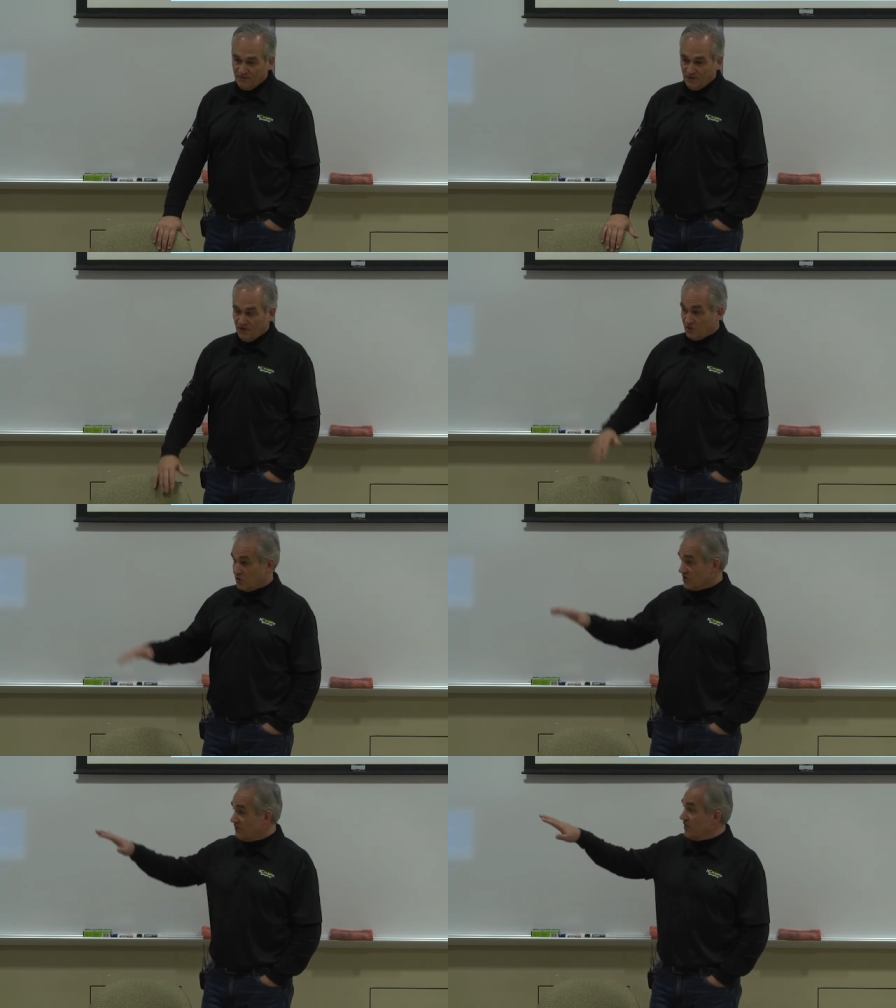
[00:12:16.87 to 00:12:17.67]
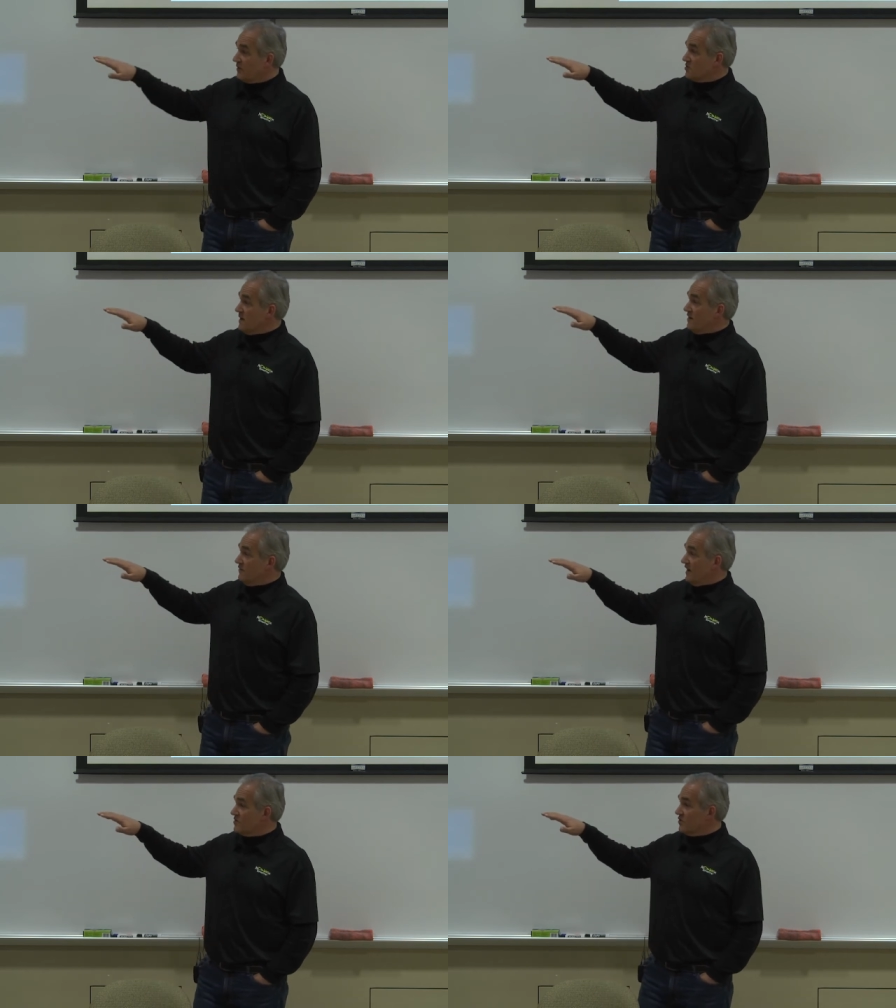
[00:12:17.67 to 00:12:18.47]
Of course, everything was
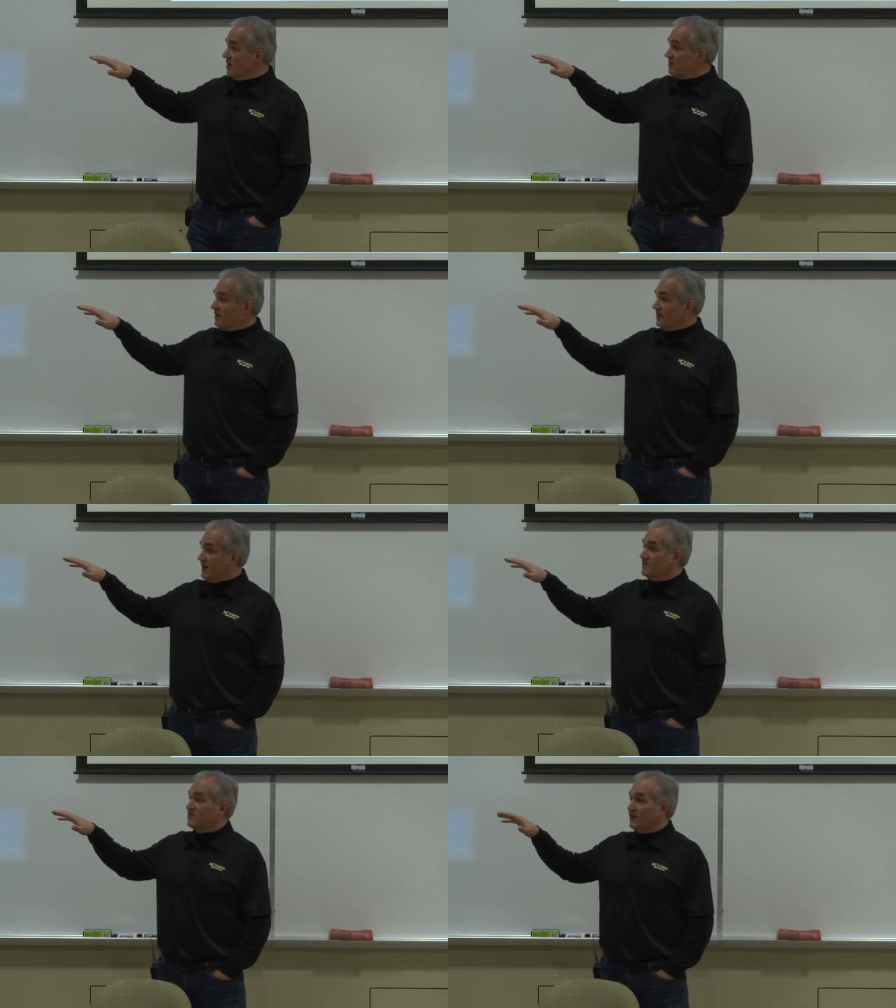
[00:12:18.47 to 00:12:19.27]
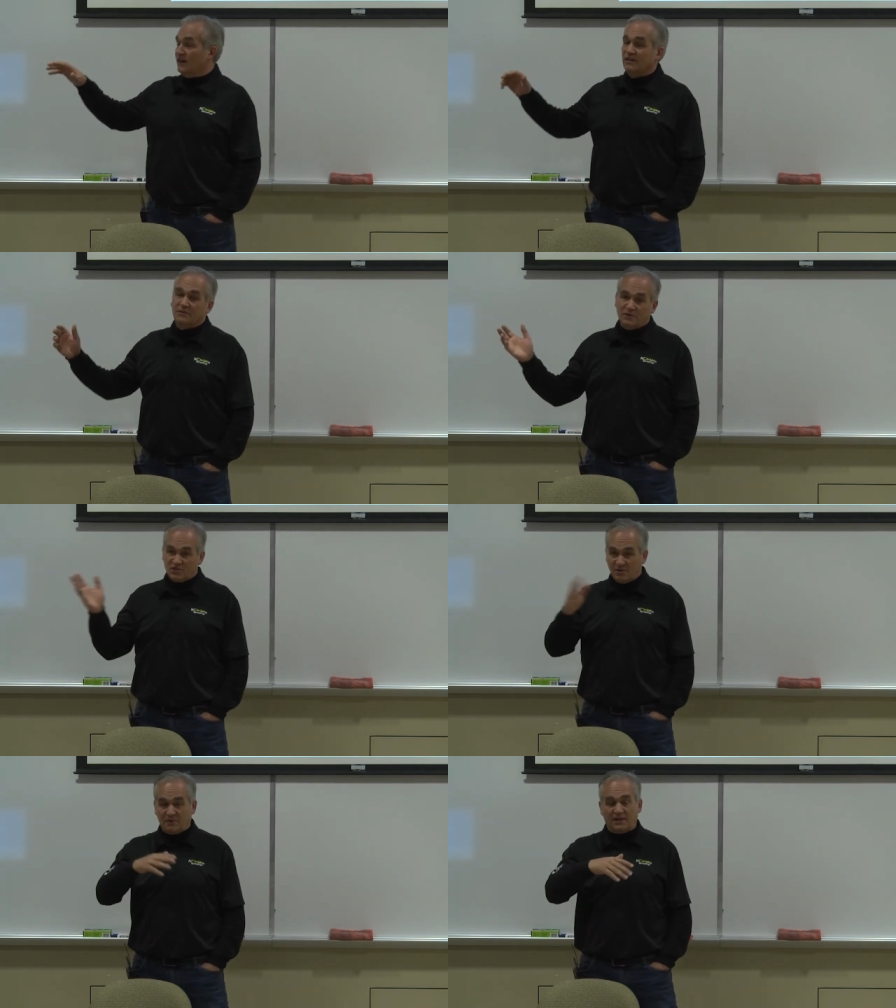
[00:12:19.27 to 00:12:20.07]
manufactured up here in Lancaster County, and
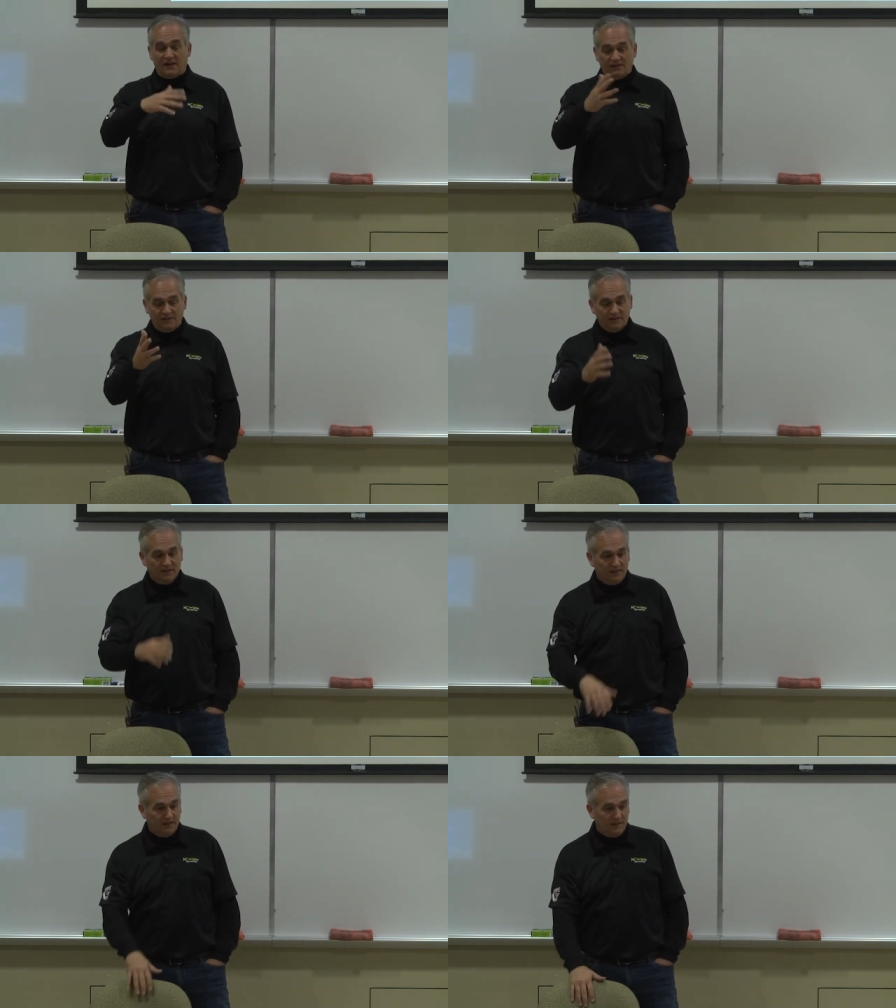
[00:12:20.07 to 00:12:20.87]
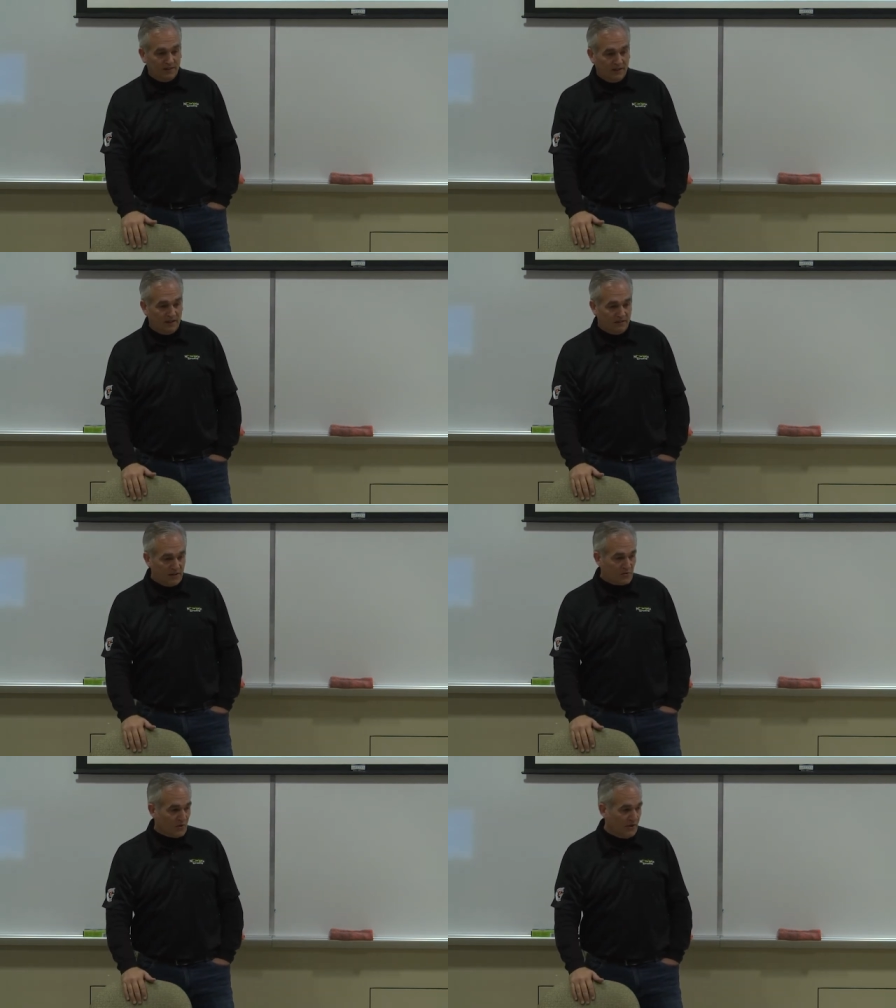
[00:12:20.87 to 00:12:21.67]
we'd ship it down, and, and
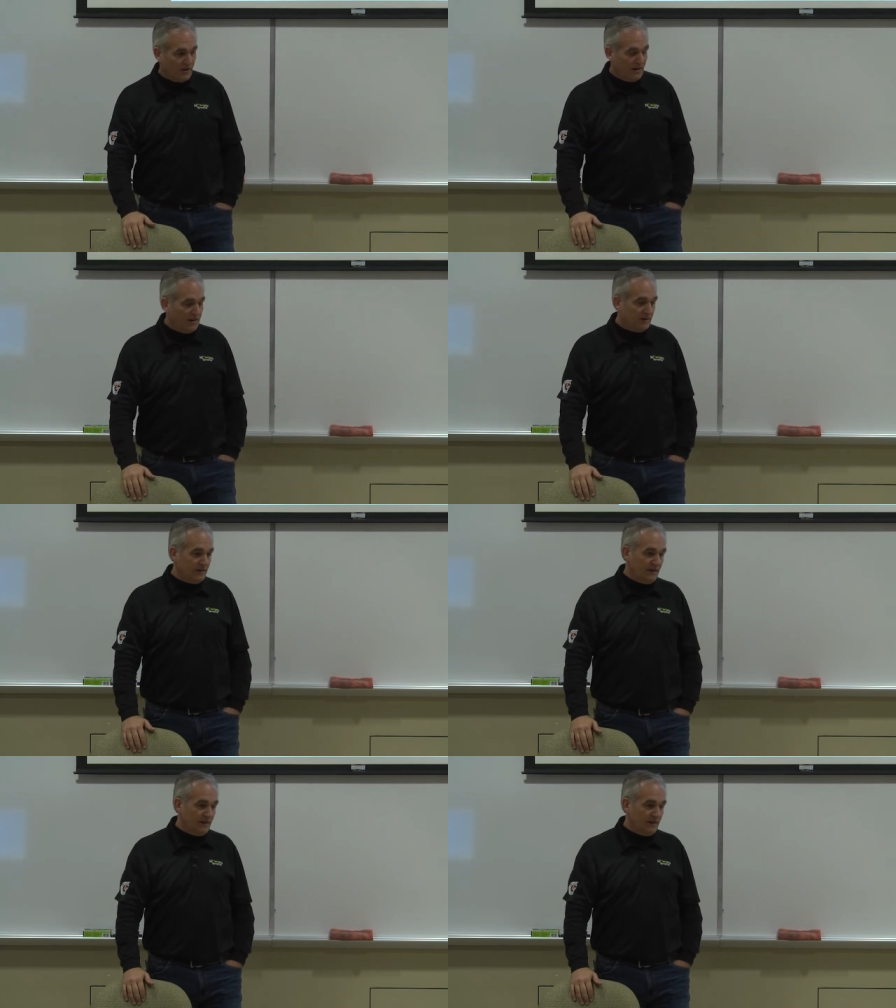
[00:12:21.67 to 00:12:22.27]
things were going all right.